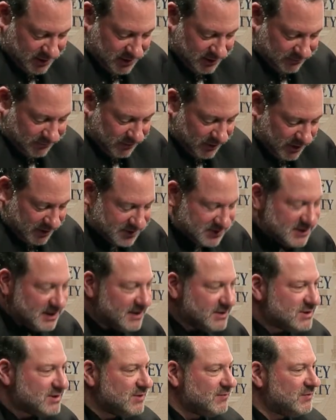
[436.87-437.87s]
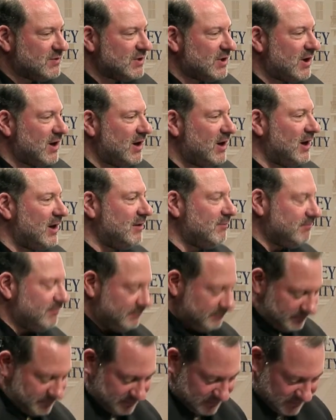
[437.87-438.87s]
for our sense of time.
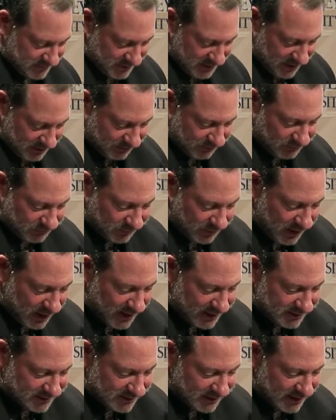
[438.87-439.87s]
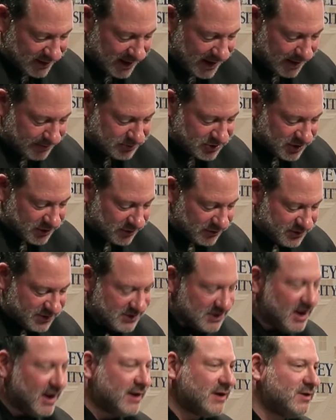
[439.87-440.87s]
And we've tried to capture those
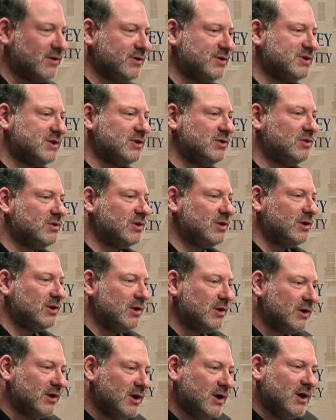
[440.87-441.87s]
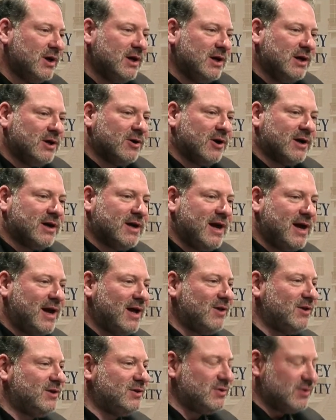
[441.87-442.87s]
cycles in turn in our
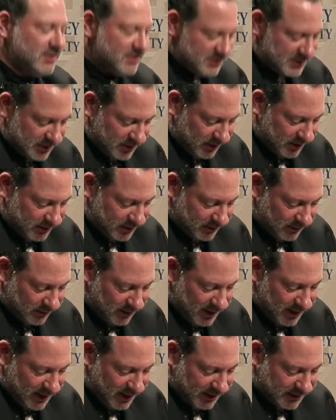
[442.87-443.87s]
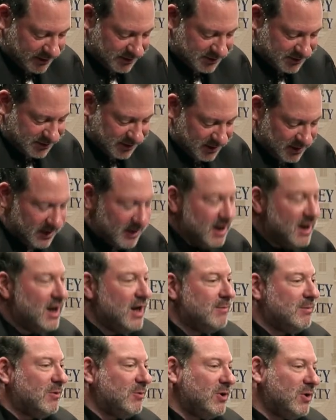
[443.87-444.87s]
calendars and our clocks.
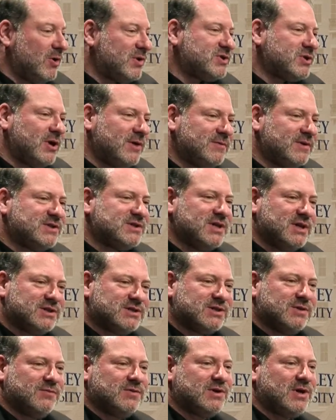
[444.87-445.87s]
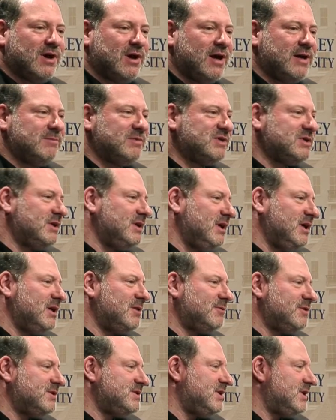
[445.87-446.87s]
But we also have a sense of time as an
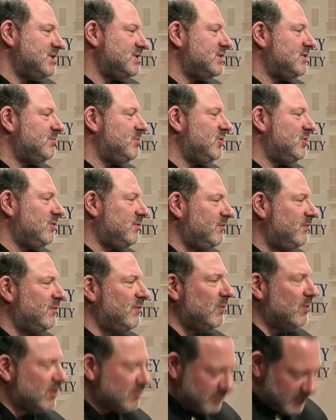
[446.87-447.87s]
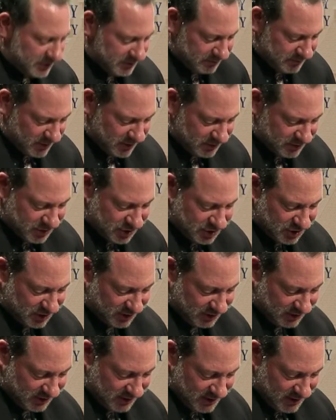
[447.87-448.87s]
irresistible forward
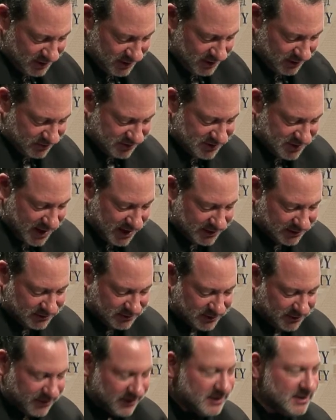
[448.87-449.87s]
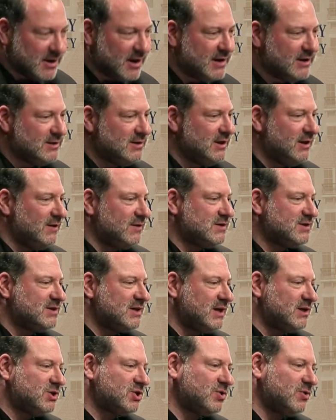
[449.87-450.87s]
motion. It was not until the 19th
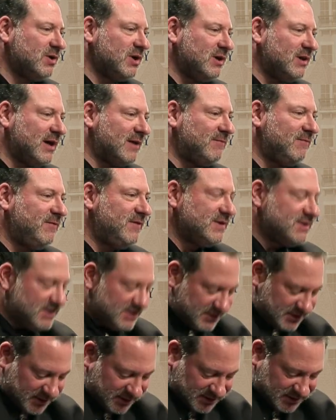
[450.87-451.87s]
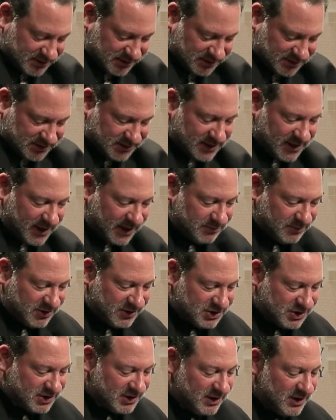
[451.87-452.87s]
century that physicists
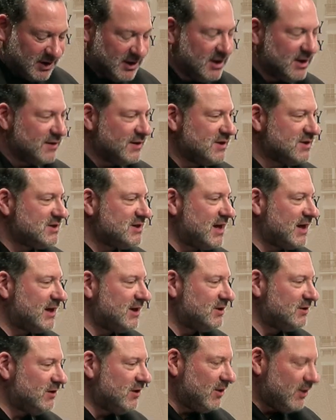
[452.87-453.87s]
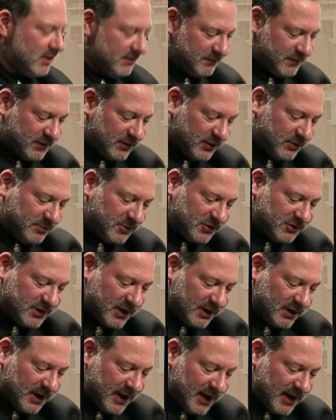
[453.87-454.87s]
established the second law of
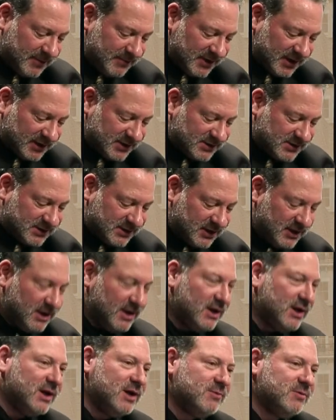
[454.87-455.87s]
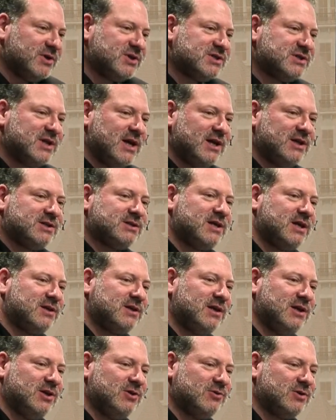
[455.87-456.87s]
thermodynamics, which states that
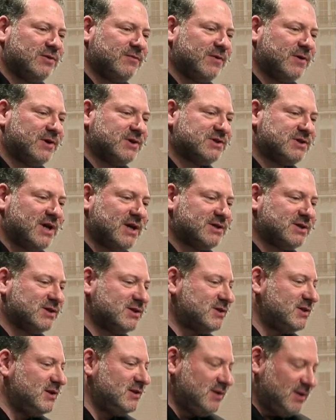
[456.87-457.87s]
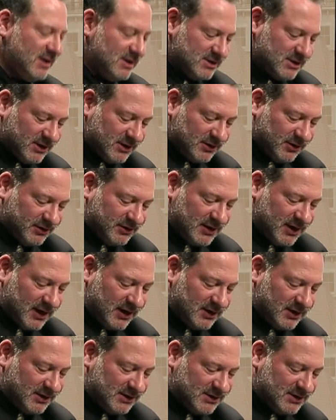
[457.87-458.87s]
the universe has a statistical
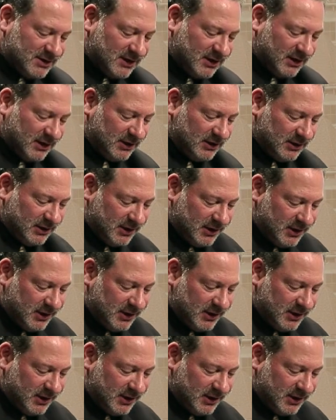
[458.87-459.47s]
tendency